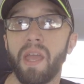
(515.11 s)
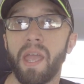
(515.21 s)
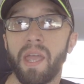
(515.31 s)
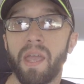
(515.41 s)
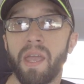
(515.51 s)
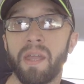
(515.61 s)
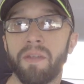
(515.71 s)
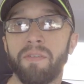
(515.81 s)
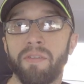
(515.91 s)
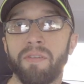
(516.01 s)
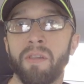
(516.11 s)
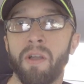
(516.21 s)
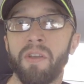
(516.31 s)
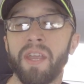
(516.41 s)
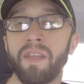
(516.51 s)
and just
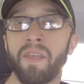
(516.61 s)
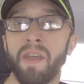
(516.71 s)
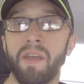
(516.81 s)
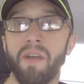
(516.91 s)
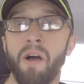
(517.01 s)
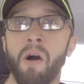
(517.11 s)
learning that